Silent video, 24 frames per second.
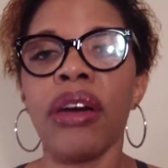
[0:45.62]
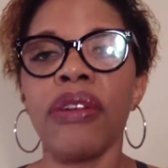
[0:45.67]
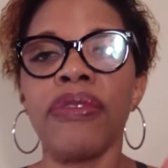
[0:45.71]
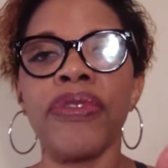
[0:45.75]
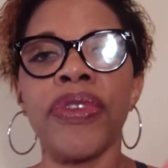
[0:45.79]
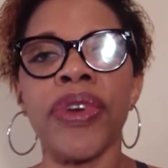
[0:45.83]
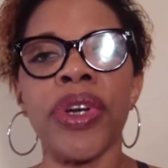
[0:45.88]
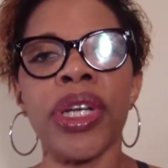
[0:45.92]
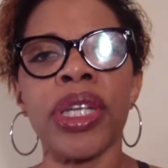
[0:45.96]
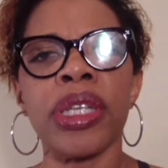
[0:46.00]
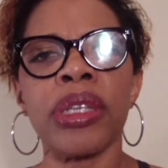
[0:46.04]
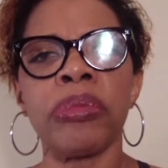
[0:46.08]

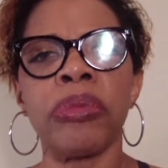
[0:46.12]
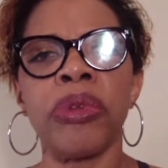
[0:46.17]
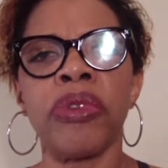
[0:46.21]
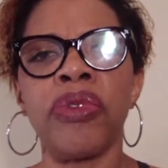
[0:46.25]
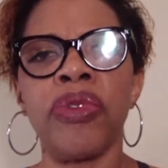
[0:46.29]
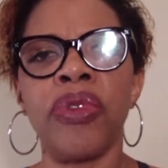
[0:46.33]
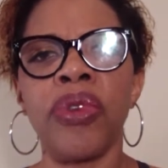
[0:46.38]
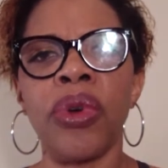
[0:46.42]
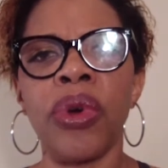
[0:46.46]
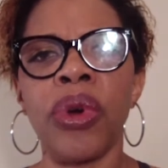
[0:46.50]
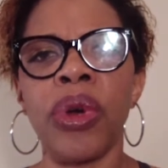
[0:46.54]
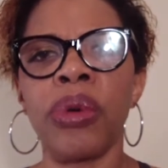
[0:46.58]
First,
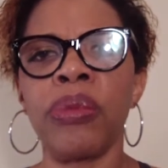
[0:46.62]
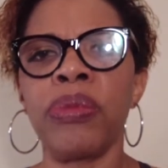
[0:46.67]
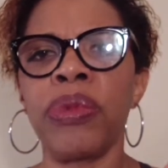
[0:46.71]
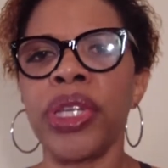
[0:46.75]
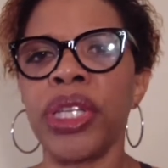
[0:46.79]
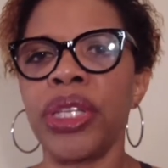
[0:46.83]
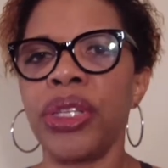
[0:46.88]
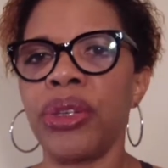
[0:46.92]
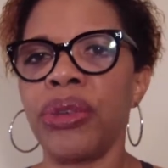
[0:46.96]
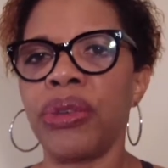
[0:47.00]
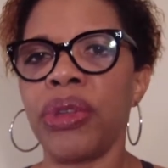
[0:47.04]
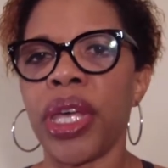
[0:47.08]
before
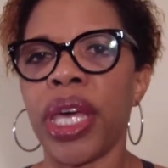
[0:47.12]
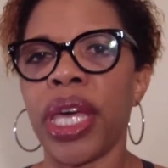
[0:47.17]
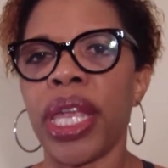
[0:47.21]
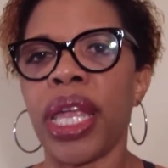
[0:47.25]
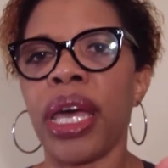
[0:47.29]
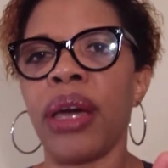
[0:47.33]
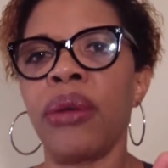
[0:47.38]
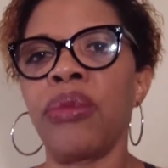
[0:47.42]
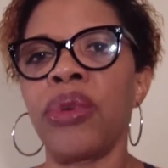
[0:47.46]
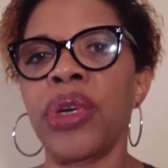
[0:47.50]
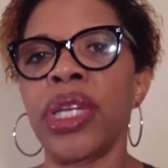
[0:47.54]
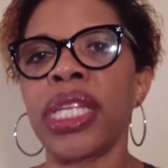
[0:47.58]
we do that,
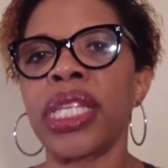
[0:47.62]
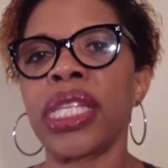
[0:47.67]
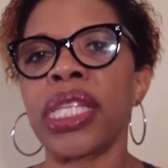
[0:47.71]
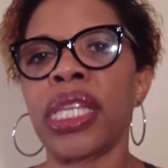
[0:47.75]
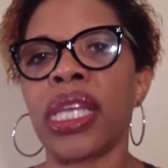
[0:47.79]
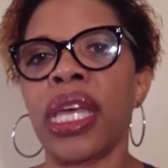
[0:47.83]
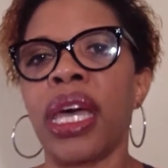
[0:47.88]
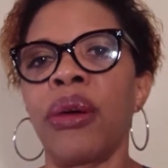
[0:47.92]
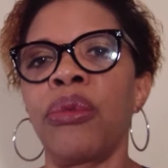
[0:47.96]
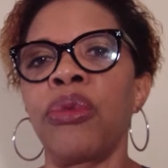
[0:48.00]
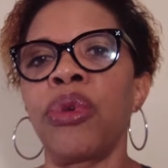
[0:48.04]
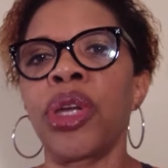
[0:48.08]
I want
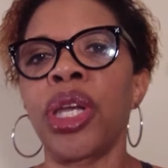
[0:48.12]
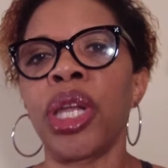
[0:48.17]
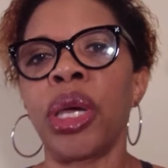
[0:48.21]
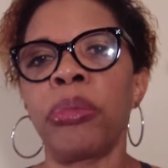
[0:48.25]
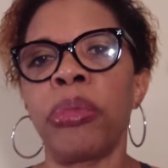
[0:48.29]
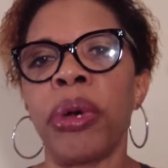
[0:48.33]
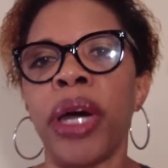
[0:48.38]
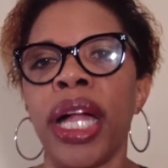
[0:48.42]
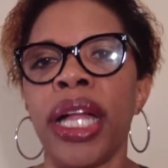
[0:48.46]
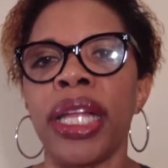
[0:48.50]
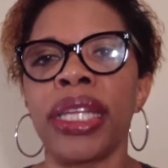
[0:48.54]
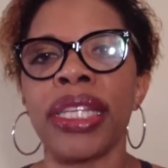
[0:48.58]
to
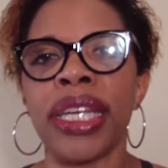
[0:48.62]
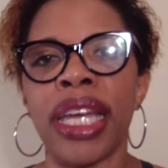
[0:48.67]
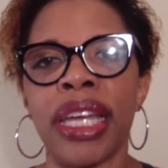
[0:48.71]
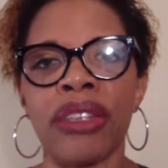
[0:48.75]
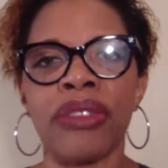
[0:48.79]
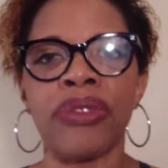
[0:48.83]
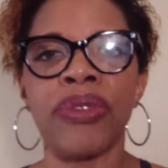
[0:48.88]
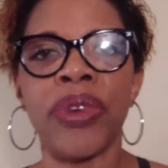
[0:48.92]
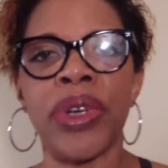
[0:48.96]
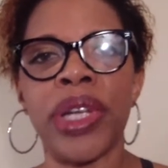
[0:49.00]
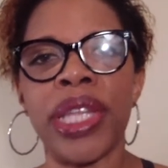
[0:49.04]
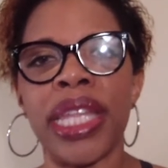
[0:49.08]

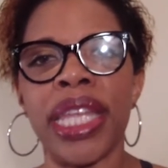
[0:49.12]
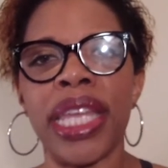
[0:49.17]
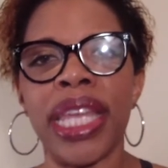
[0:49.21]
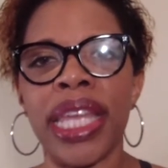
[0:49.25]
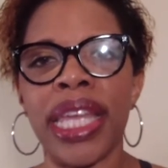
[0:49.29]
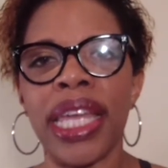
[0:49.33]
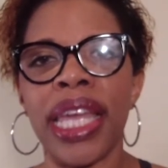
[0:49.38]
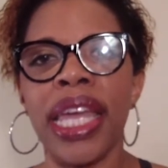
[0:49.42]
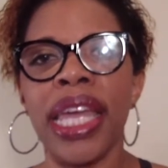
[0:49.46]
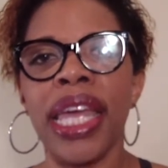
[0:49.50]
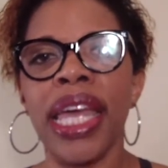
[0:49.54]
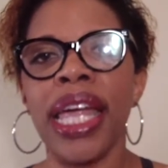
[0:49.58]
apologize for
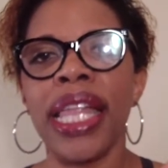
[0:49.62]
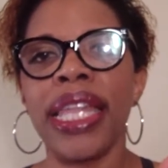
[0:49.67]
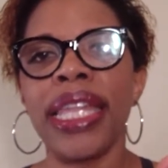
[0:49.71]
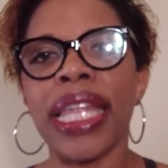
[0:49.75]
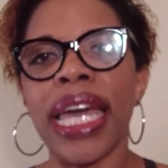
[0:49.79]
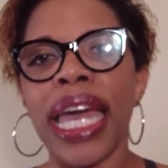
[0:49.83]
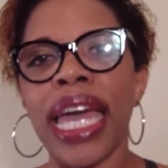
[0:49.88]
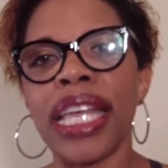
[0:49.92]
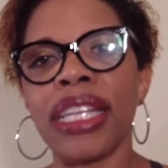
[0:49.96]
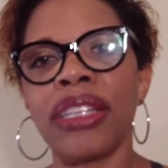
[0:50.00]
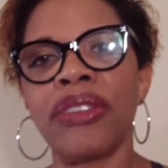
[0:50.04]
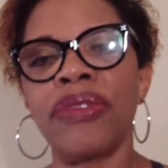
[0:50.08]
the
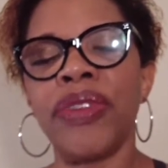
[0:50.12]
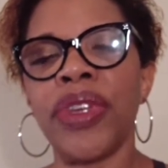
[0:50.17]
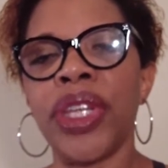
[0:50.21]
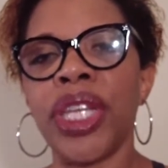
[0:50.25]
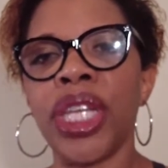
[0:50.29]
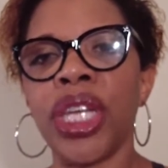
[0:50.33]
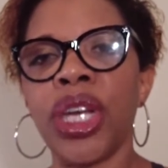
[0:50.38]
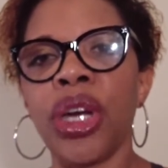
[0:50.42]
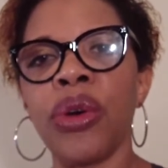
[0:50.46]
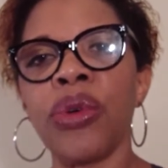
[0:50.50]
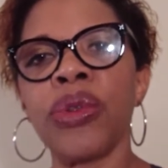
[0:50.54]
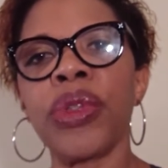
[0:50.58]
last
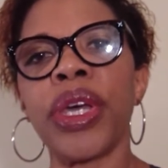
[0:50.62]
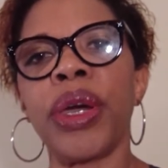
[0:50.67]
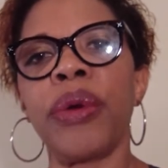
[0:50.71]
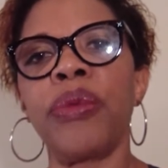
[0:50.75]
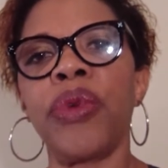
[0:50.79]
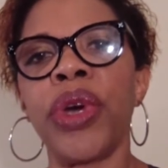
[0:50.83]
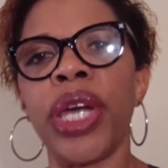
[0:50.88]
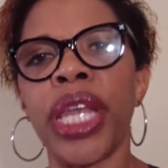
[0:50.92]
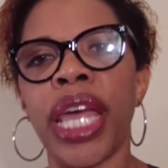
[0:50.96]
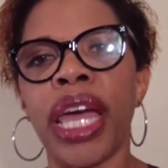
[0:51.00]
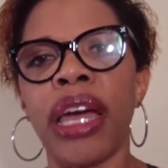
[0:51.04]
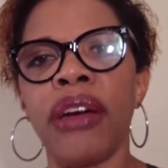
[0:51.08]
video that
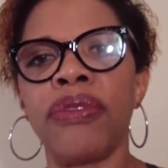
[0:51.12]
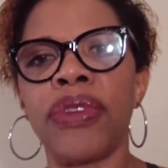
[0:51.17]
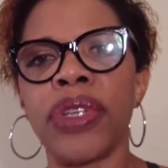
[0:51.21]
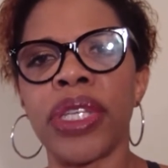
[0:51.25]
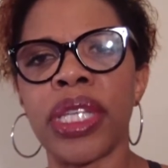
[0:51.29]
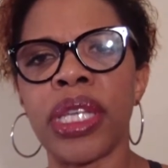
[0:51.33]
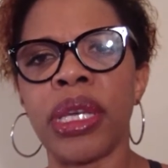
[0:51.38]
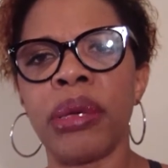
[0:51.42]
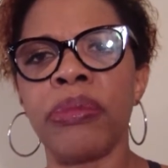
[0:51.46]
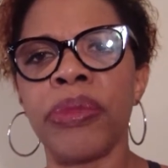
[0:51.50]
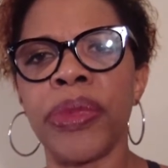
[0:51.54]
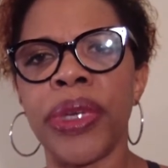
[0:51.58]
went out. For
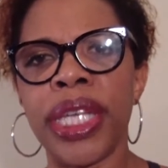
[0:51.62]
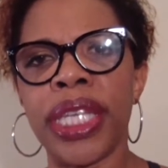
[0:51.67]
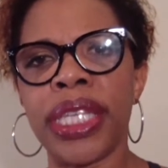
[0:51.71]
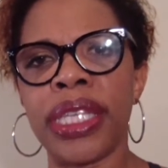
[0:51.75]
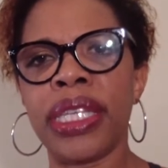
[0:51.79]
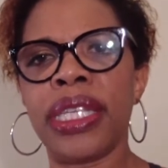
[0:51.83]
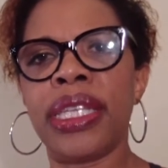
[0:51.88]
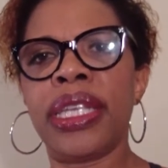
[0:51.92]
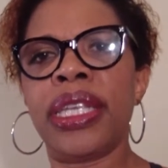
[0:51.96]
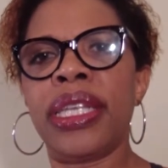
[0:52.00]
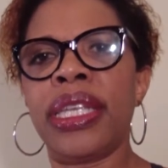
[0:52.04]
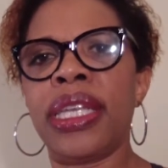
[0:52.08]
some
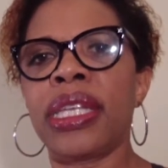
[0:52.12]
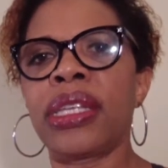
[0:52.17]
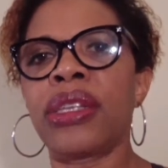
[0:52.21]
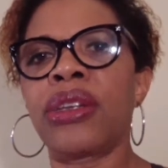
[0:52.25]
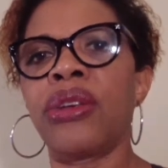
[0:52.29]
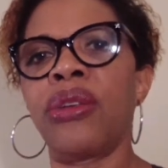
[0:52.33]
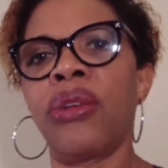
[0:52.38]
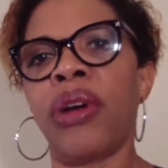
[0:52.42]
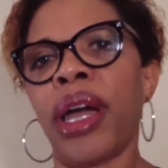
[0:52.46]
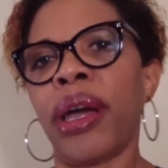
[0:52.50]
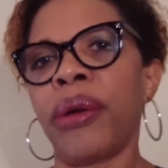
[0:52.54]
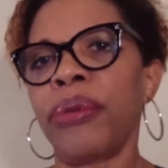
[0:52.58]
reason, it didn't
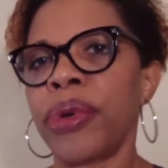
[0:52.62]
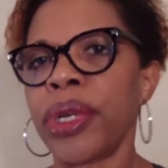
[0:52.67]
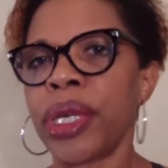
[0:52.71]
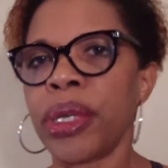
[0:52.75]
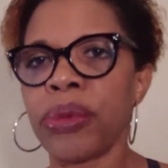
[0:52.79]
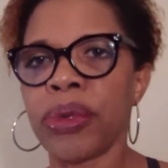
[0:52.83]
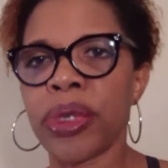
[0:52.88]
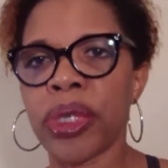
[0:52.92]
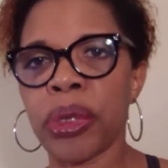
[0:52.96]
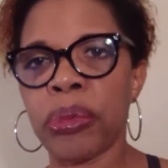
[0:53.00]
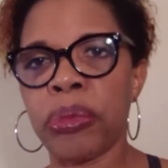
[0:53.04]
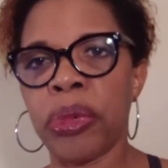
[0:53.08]
go out when it
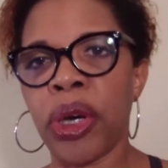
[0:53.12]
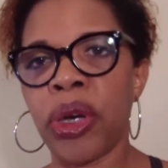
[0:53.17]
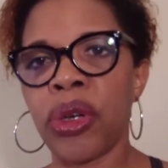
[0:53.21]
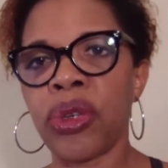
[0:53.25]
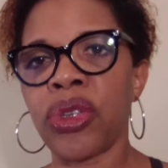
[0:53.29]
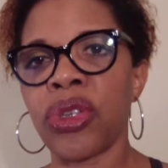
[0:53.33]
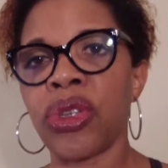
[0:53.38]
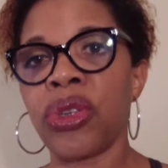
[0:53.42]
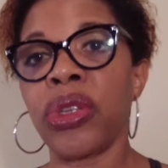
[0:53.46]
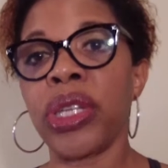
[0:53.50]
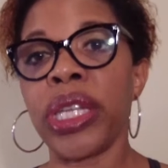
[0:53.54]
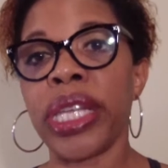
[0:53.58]
was
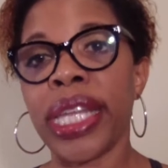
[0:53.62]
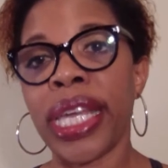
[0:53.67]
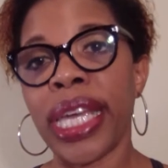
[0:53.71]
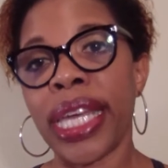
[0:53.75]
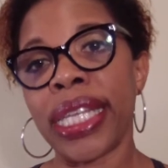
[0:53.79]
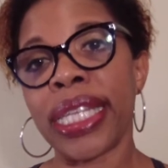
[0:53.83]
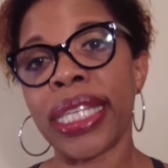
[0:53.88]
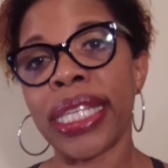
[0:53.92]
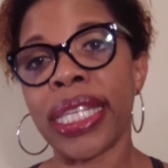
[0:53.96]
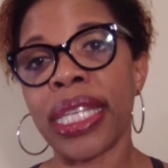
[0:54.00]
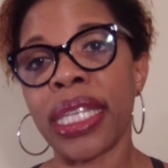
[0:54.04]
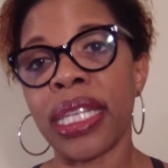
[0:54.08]
supposed to. Then I
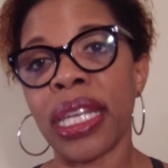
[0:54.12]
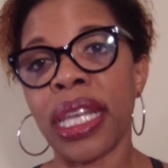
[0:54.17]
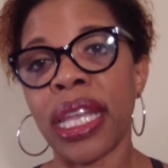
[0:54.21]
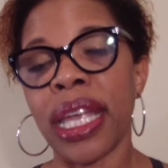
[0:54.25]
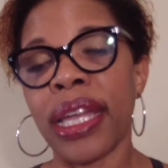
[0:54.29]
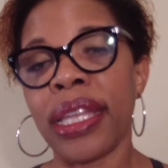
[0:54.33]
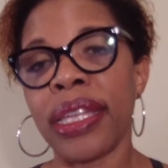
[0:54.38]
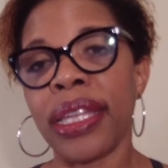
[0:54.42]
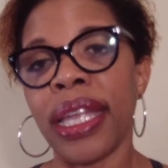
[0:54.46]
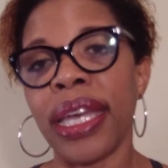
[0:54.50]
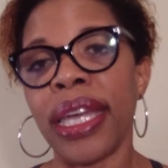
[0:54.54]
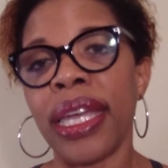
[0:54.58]
had to send it
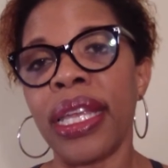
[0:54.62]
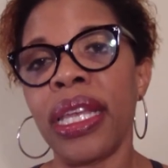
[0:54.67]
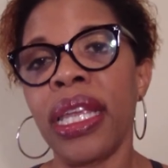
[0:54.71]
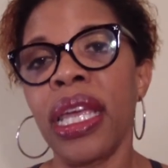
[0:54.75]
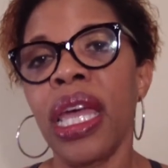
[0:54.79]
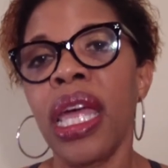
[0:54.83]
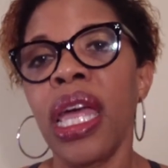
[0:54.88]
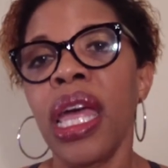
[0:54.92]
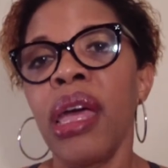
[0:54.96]
out late.